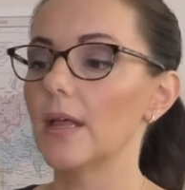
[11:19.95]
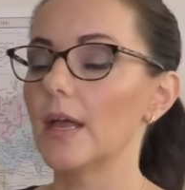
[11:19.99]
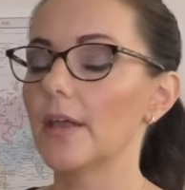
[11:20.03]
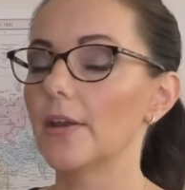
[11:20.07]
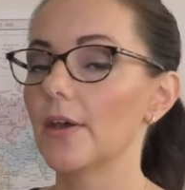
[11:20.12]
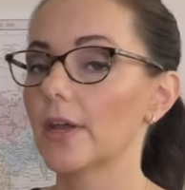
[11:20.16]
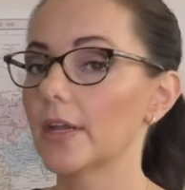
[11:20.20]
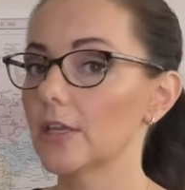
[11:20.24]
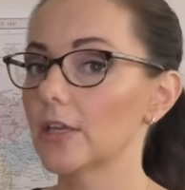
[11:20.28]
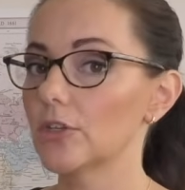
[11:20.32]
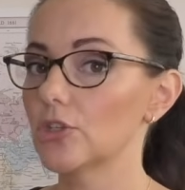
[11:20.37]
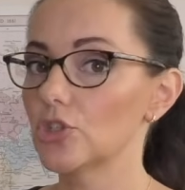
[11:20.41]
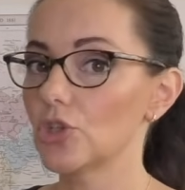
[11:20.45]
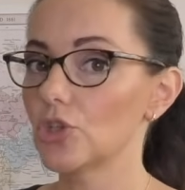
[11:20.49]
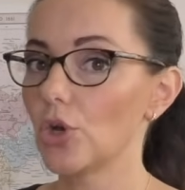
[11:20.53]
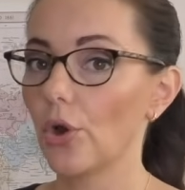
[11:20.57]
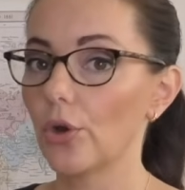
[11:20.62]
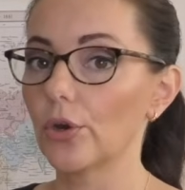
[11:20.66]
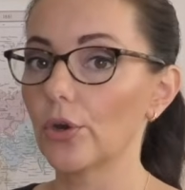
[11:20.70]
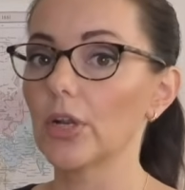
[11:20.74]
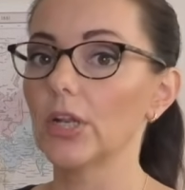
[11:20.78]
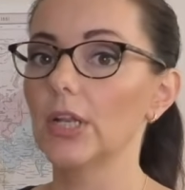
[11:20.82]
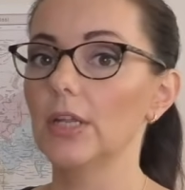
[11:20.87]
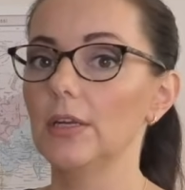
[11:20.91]
and I can
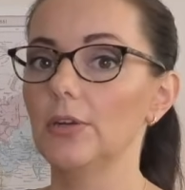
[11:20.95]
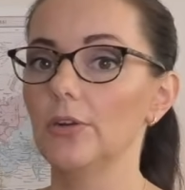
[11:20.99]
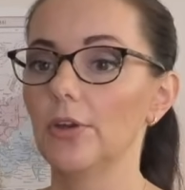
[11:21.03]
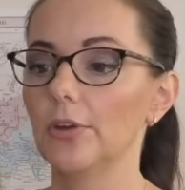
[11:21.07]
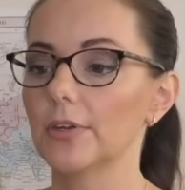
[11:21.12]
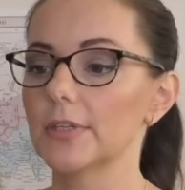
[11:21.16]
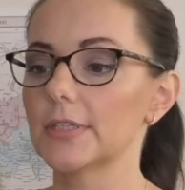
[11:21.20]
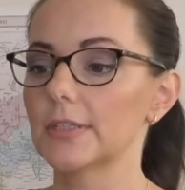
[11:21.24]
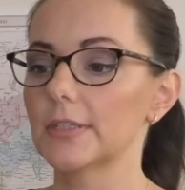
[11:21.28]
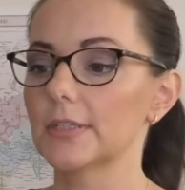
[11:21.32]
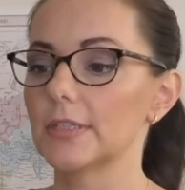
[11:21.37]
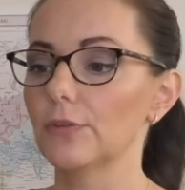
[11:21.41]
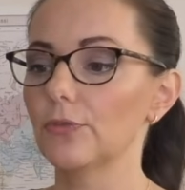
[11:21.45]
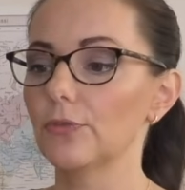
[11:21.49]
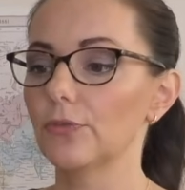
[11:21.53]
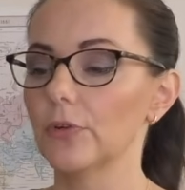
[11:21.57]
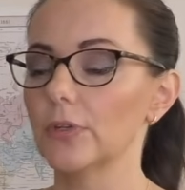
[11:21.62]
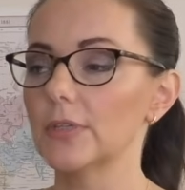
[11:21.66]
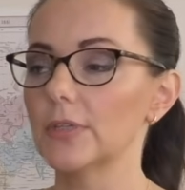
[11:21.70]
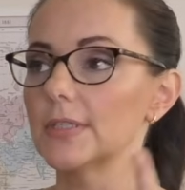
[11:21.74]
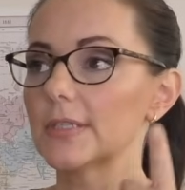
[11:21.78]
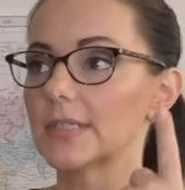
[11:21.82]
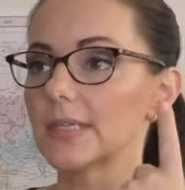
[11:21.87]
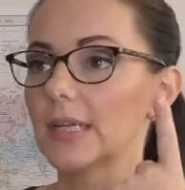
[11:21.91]
totally notice a
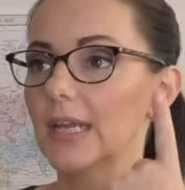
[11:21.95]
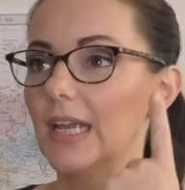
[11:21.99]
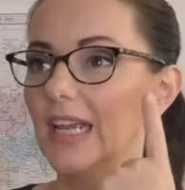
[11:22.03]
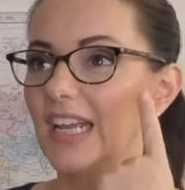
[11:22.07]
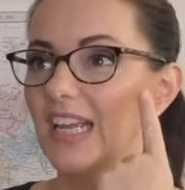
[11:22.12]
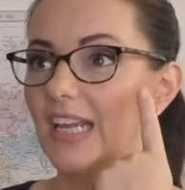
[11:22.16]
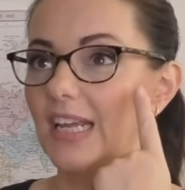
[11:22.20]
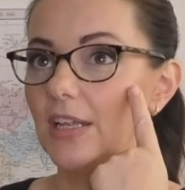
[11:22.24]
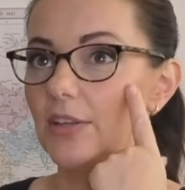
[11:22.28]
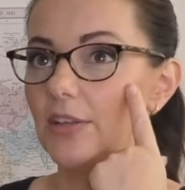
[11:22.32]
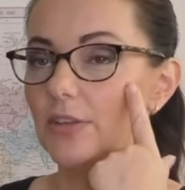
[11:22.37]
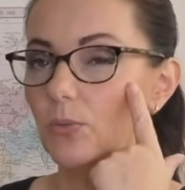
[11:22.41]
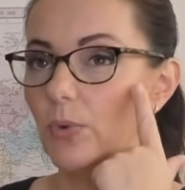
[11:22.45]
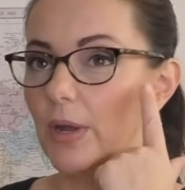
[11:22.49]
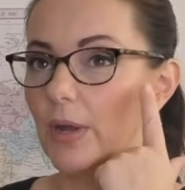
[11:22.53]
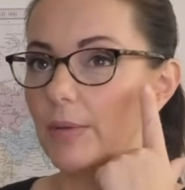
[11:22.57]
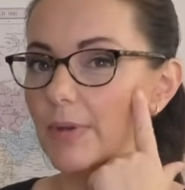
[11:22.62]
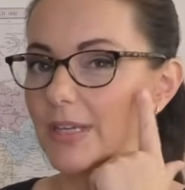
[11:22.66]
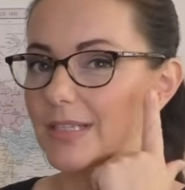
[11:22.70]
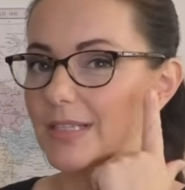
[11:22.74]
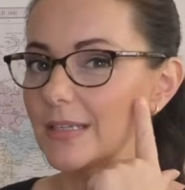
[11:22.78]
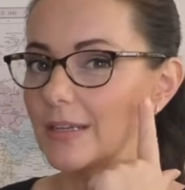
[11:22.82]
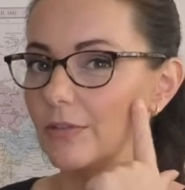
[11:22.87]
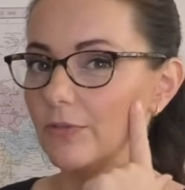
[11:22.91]
difference in the way
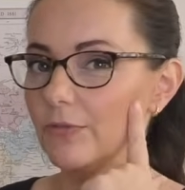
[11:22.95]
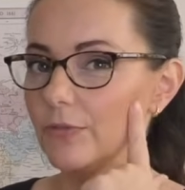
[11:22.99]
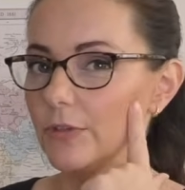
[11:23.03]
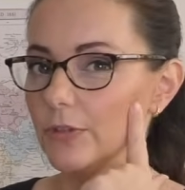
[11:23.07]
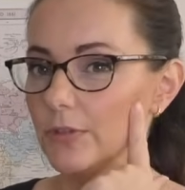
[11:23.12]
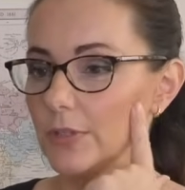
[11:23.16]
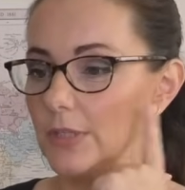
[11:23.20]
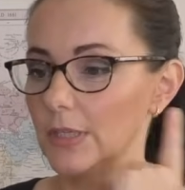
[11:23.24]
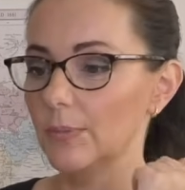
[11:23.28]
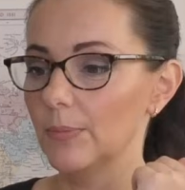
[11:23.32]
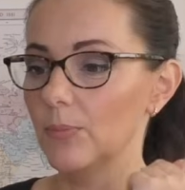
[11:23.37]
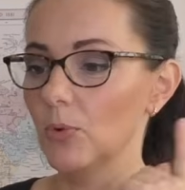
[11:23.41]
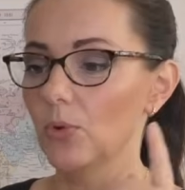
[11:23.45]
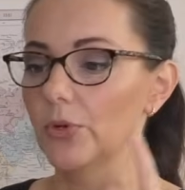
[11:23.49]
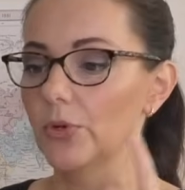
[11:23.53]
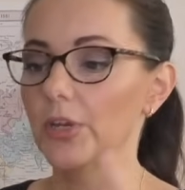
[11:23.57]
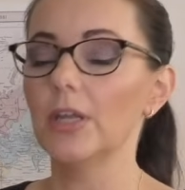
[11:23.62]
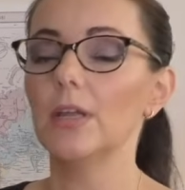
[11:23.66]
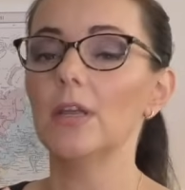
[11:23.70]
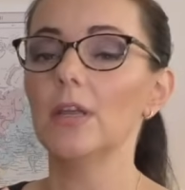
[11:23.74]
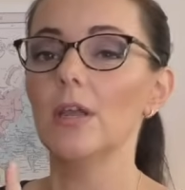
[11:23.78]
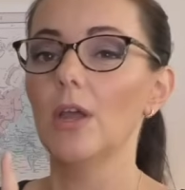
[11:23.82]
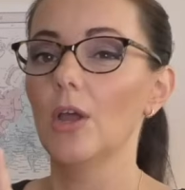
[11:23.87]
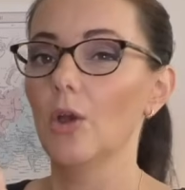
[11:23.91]
my skin feels in the
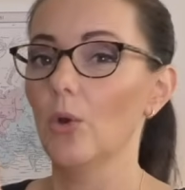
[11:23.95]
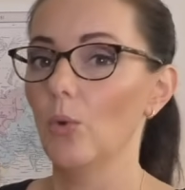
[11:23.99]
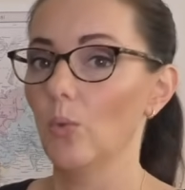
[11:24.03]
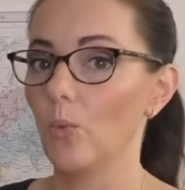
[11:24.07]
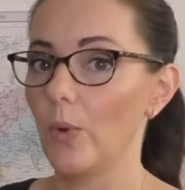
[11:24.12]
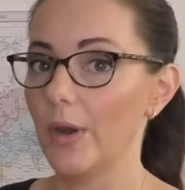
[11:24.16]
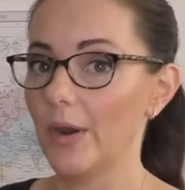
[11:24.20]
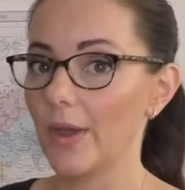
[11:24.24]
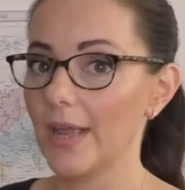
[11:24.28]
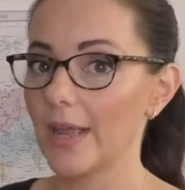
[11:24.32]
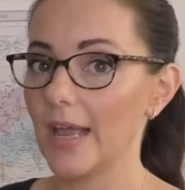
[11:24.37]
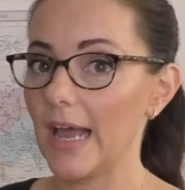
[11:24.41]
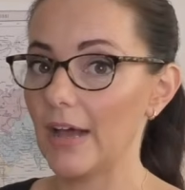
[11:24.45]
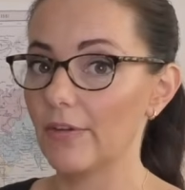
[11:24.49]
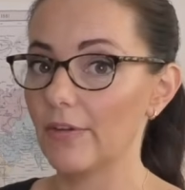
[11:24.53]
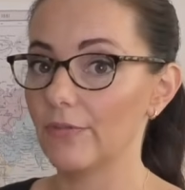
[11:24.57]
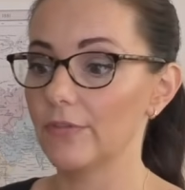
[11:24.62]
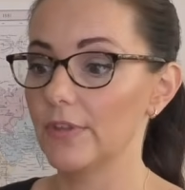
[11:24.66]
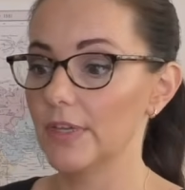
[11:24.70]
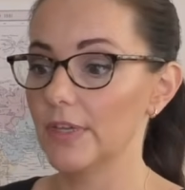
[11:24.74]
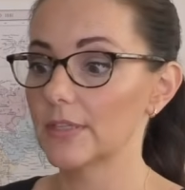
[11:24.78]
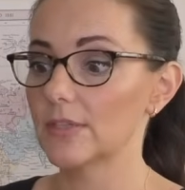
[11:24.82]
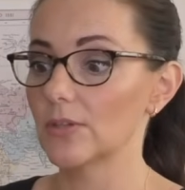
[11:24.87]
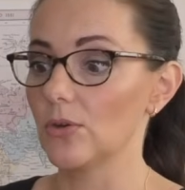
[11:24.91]
morning when I have
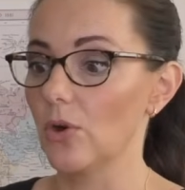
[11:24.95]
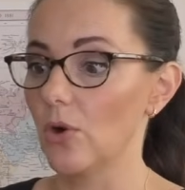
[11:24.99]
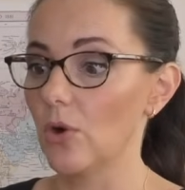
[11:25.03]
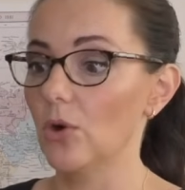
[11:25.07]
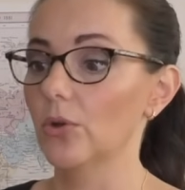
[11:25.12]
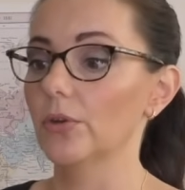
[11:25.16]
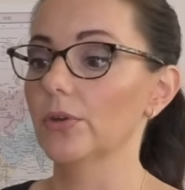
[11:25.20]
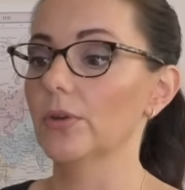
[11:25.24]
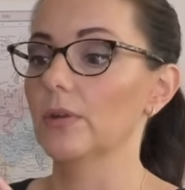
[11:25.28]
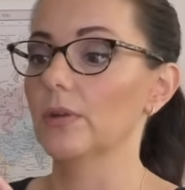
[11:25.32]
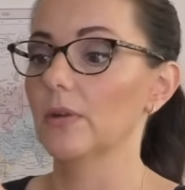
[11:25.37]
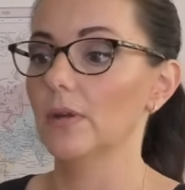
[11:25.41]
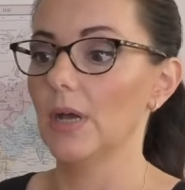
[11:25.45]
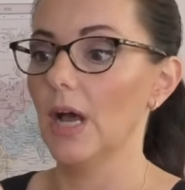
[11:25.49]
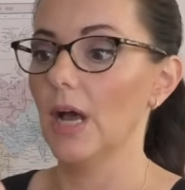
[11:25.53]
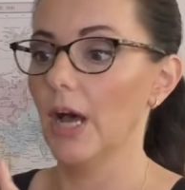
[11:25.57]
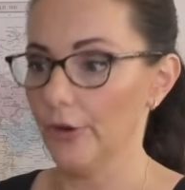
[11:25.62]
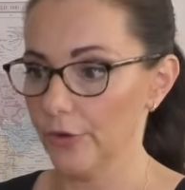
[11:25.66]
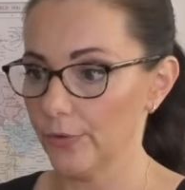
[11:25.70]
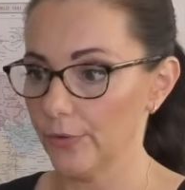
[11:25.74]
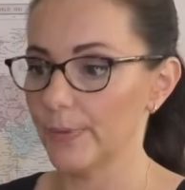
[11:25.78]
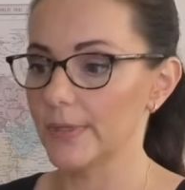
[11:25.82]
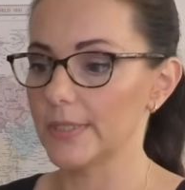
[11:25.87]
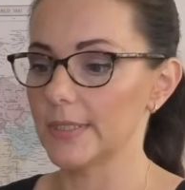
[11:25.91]
this on,
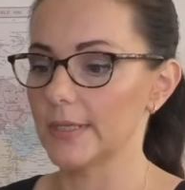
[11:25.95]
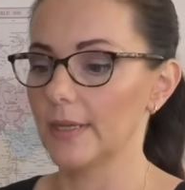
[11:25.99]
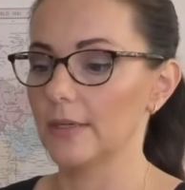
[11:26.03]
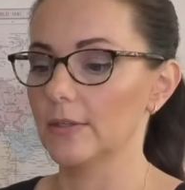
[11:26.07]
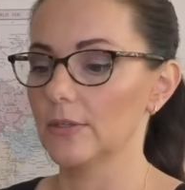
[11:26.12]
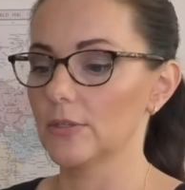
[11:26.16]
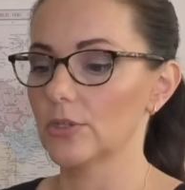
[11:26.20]
100%.